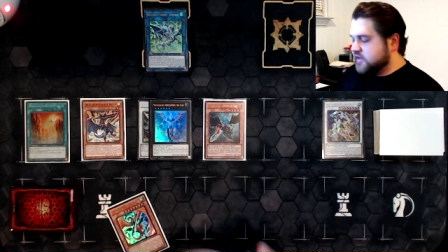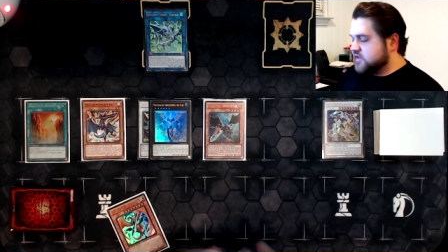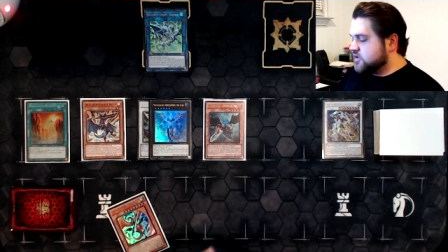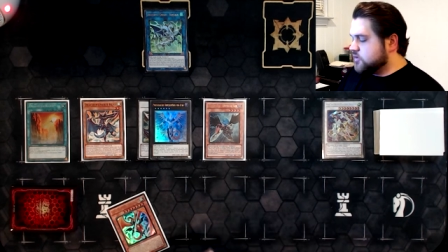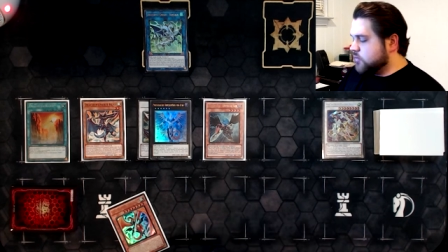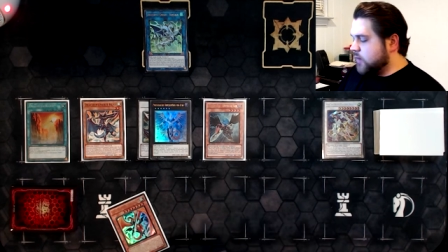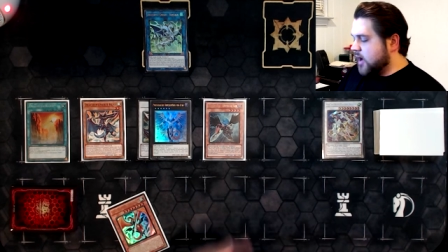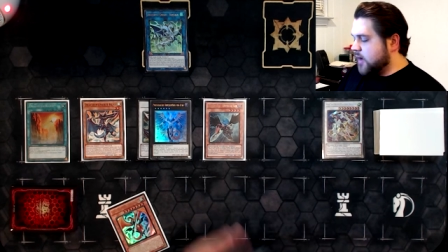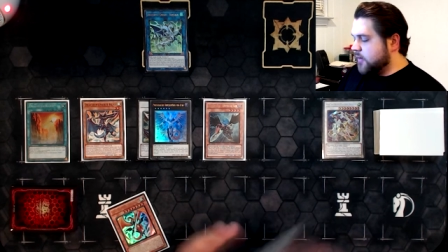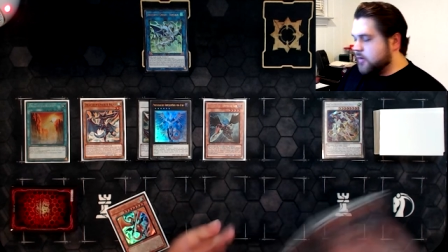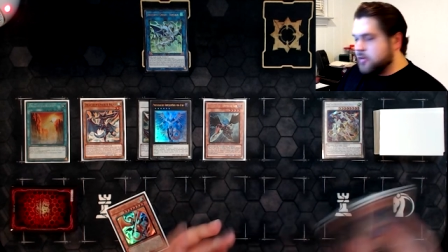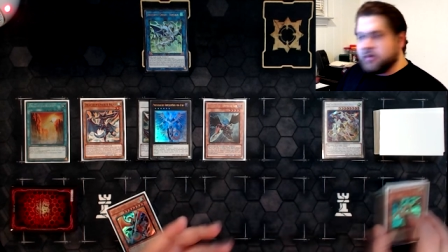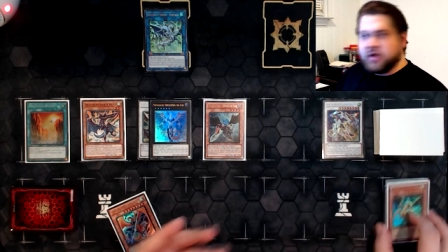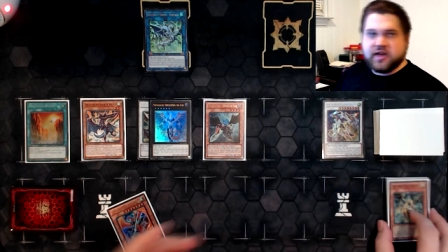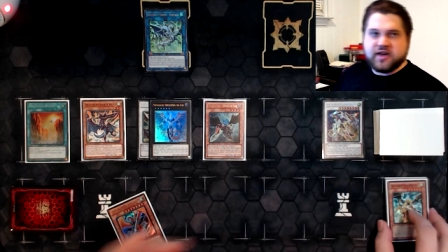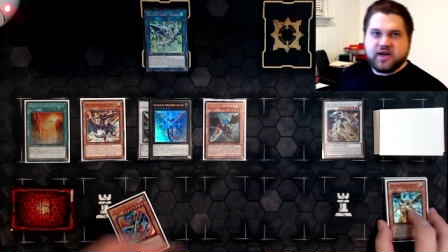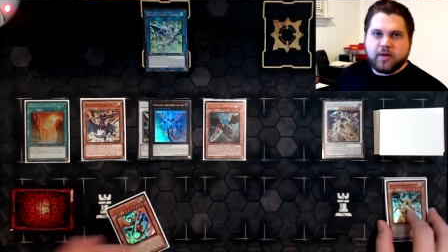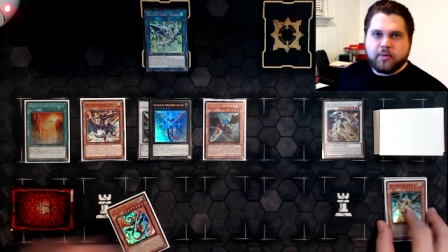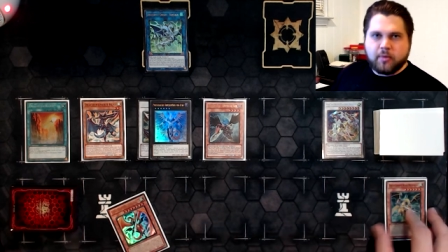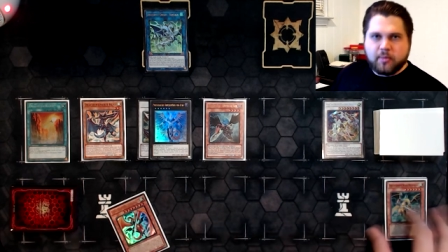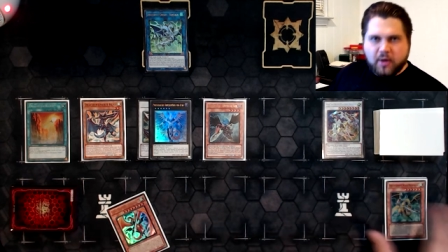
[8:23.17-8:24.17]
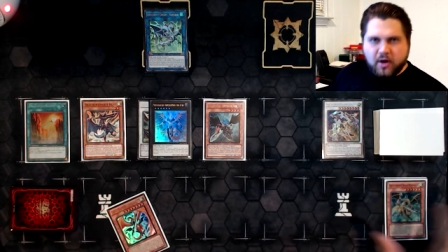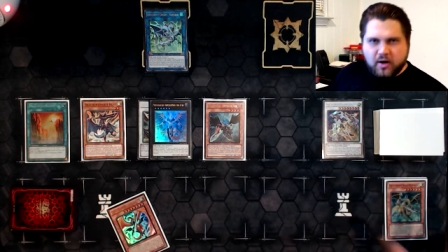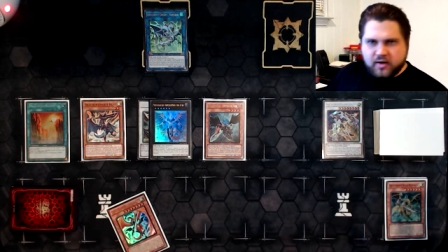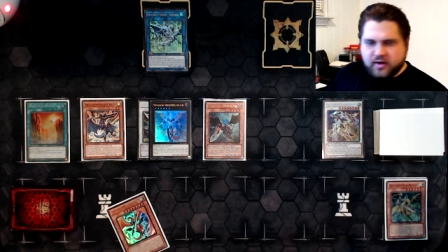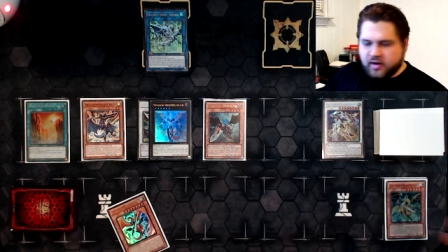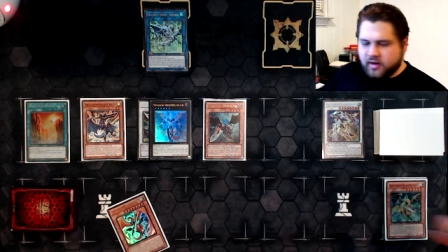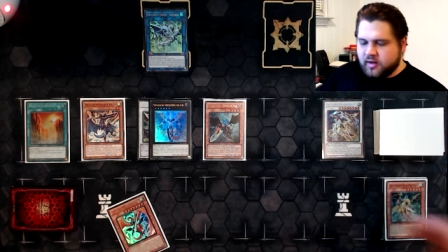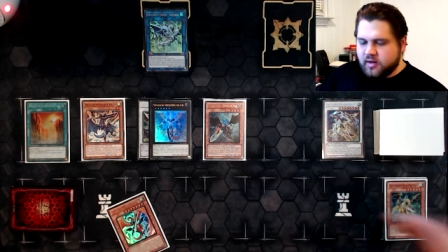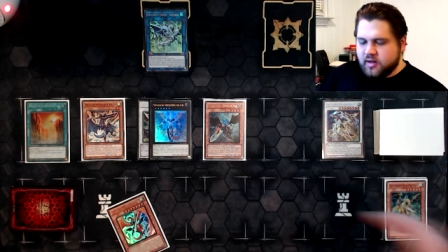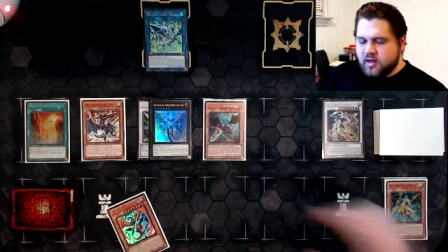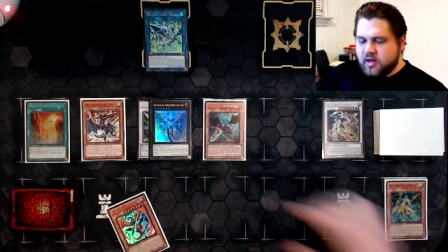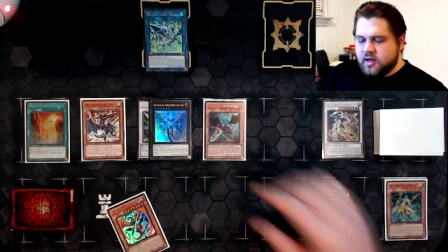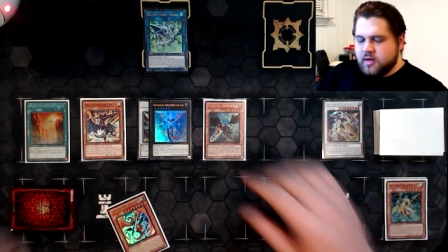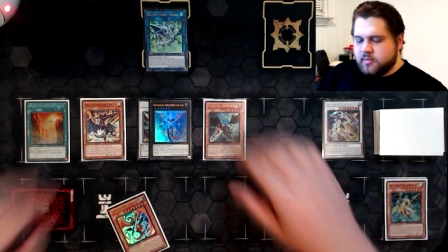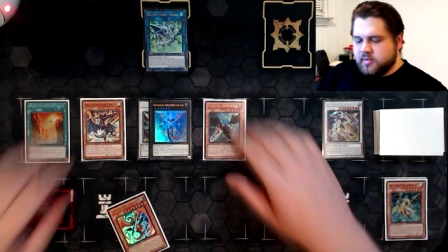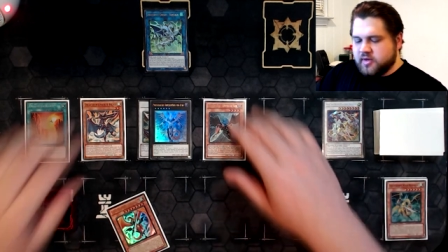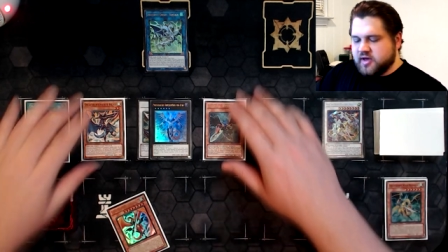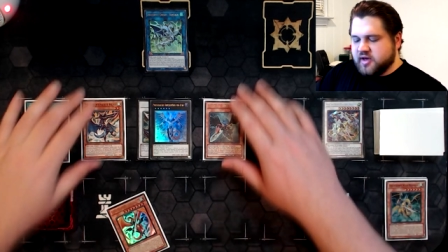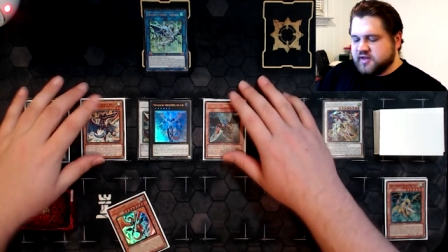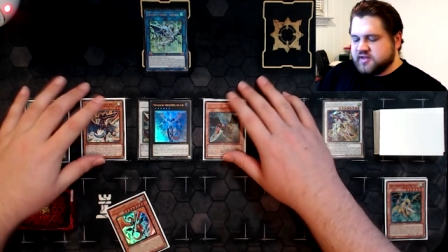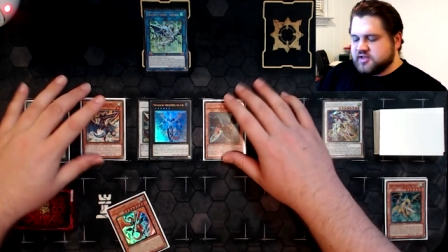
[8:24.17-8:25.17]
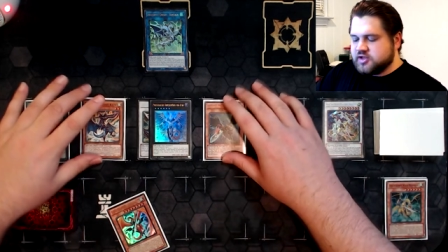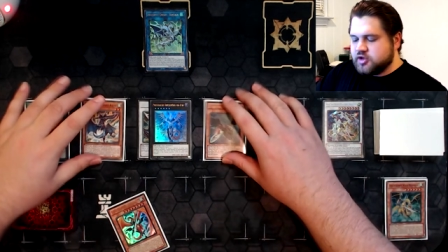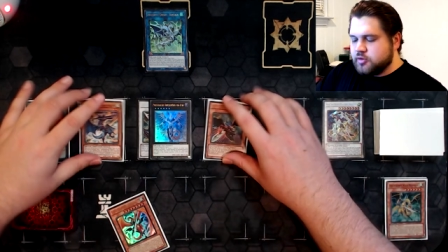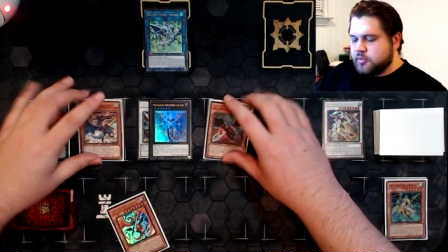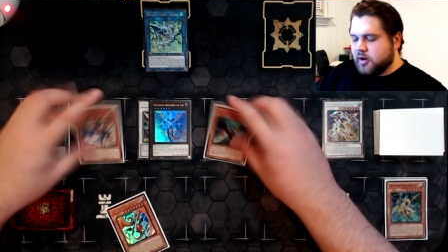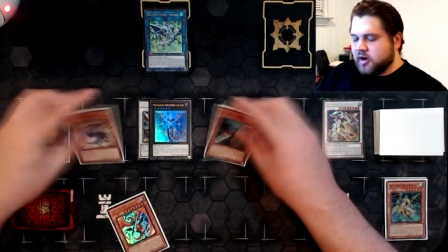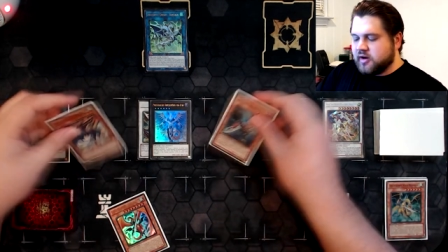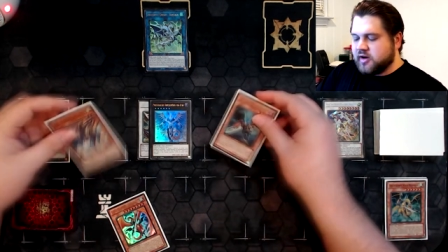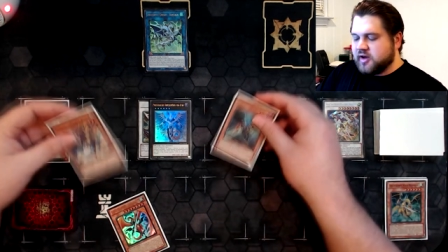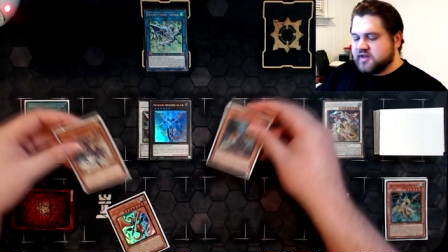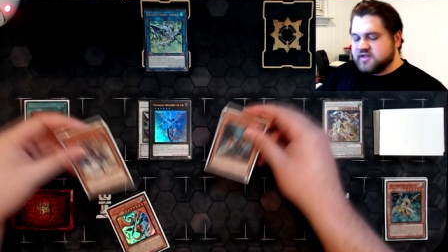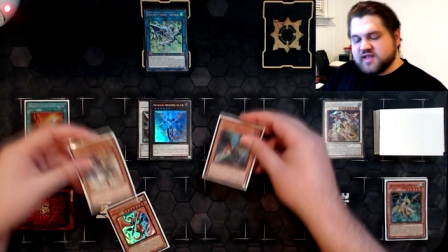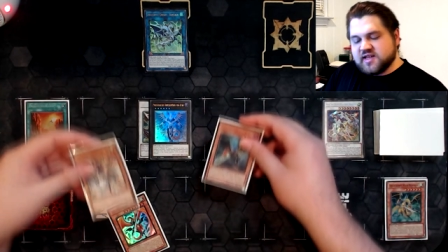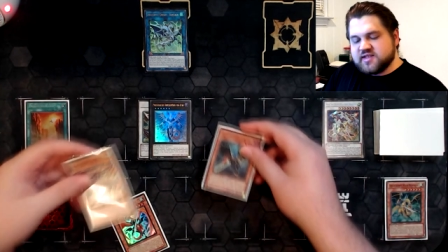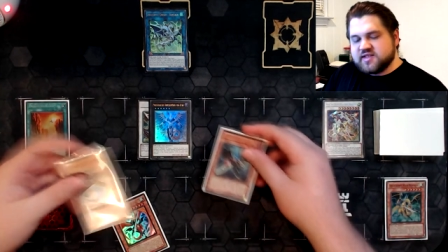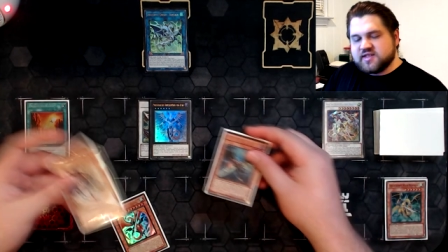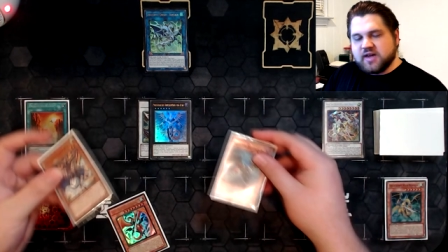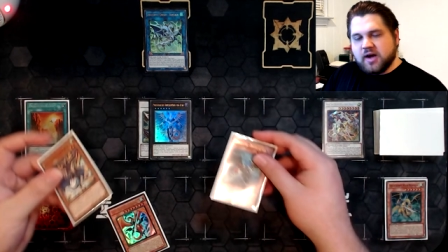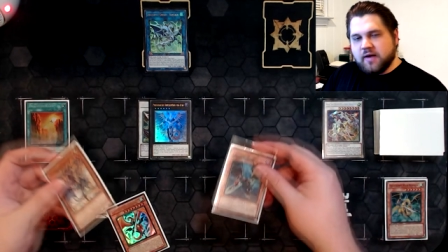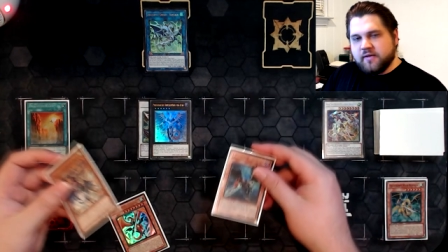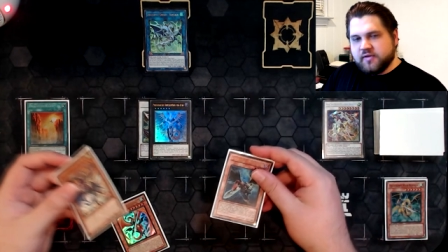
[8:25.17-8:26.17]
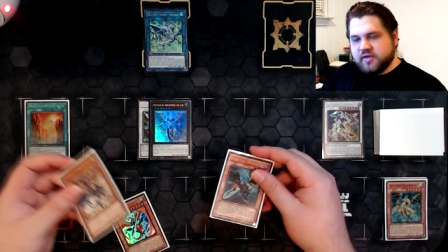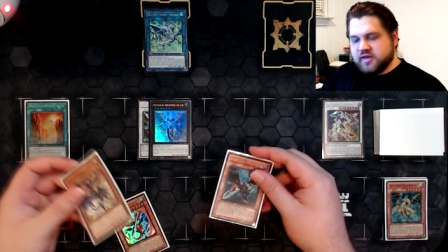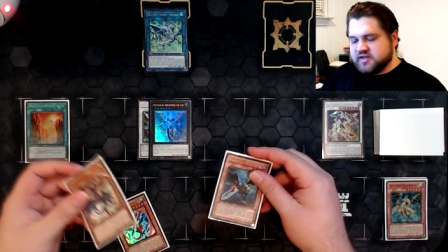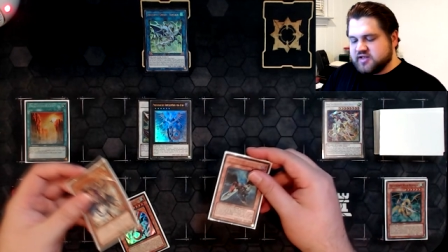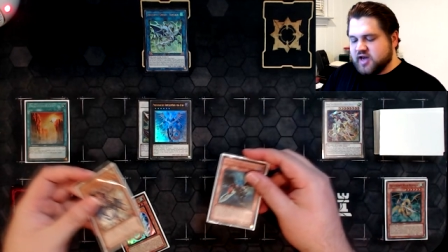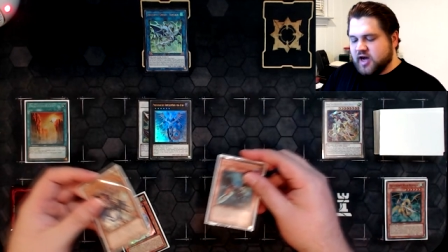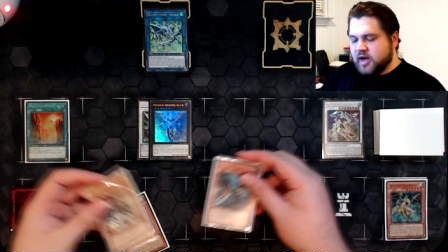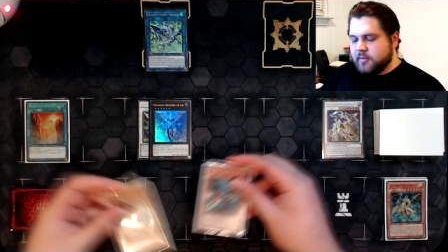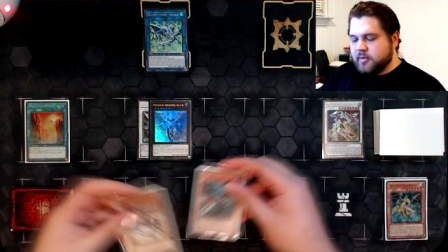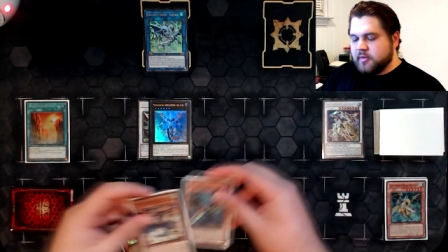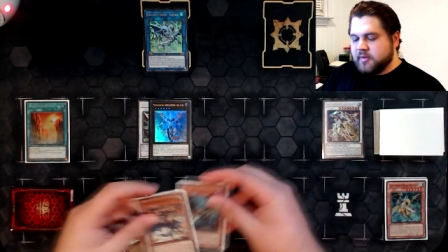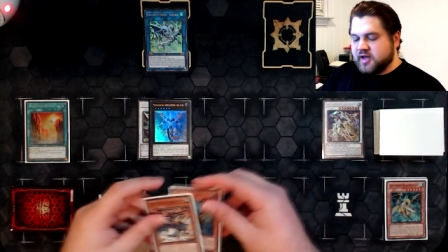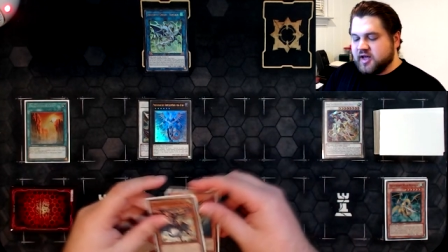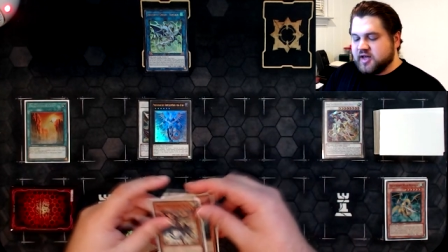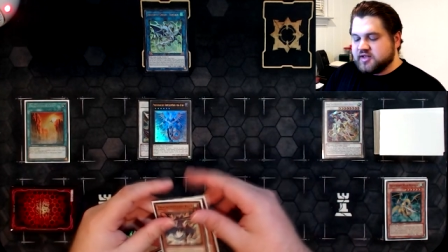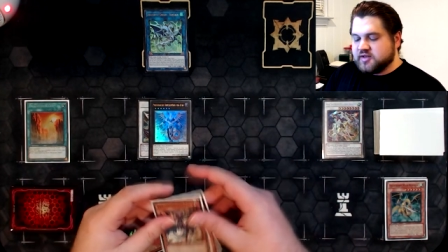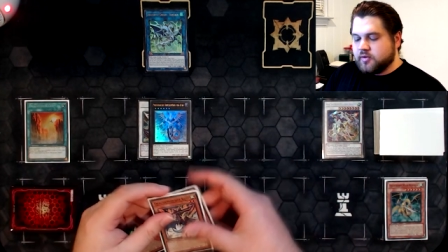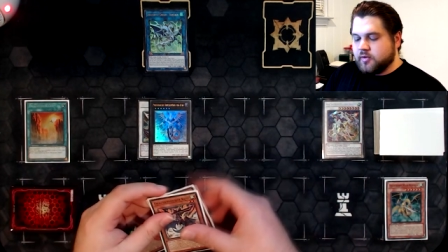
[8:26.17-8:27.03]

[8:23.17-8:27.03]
and this is why we play double Barca, because two Barca is necessary for this combo,